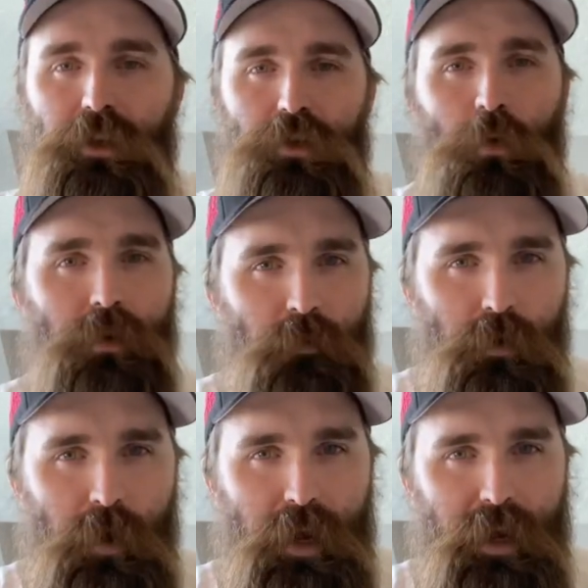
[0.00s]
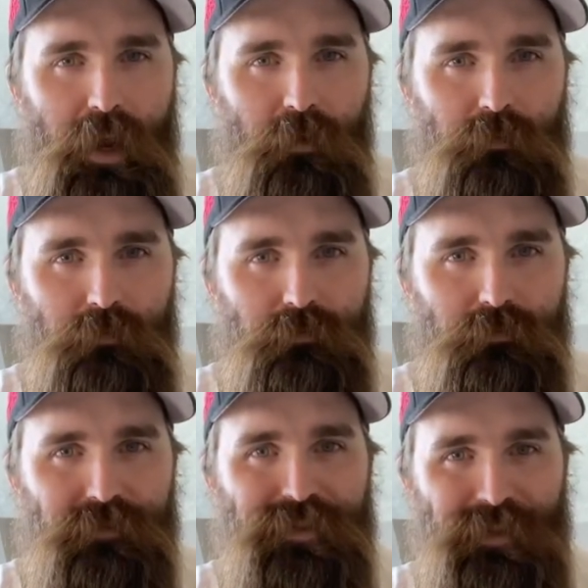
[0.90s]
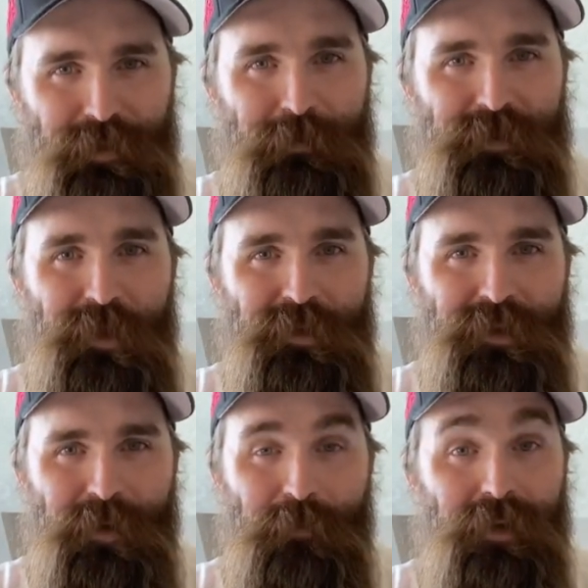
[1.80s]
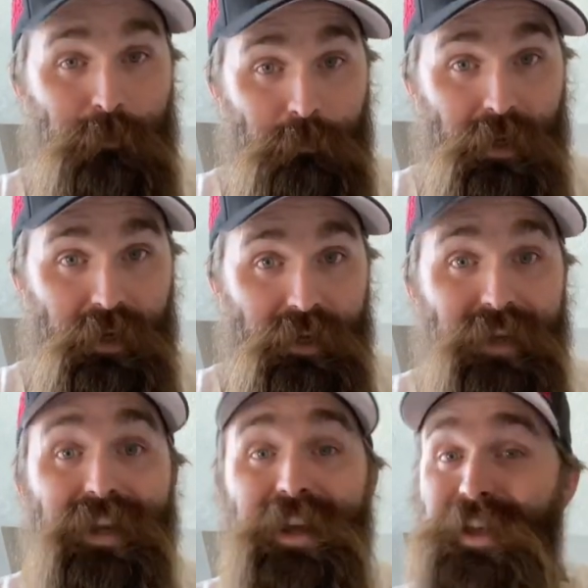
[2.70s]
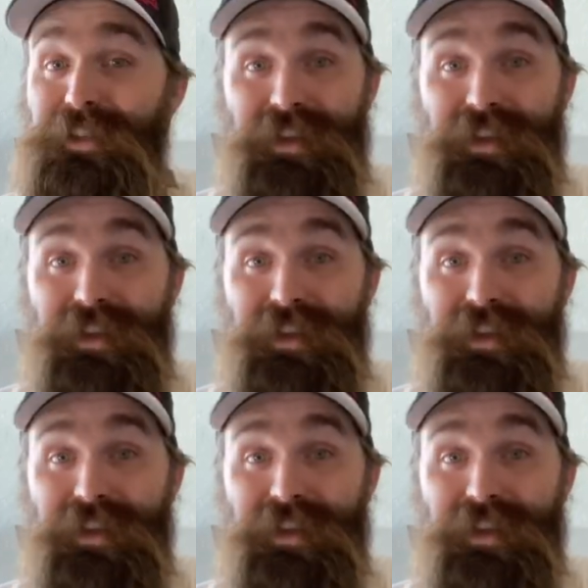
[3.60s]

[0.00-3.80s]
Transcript: Sort of regret it now. It's a little bit saltier than I wanted, but it's